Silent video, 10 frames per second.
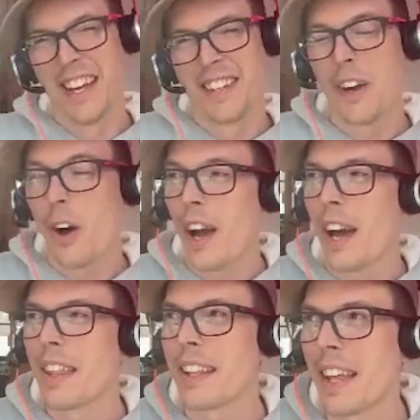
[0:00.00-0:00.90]
So
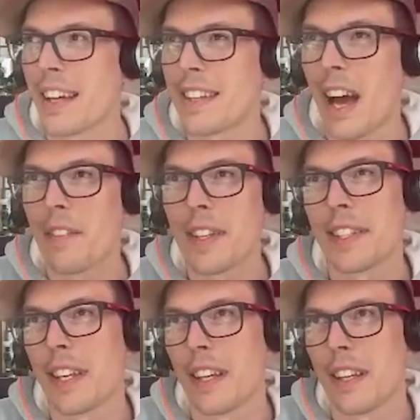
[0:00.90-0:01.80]
I think that's
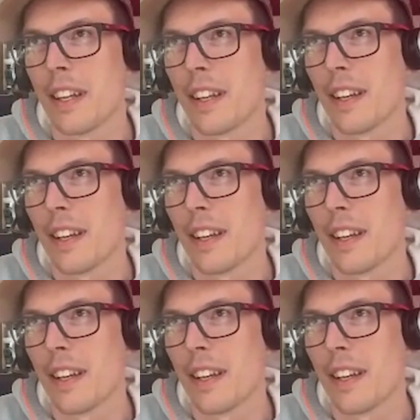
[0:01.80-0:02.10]
obviously,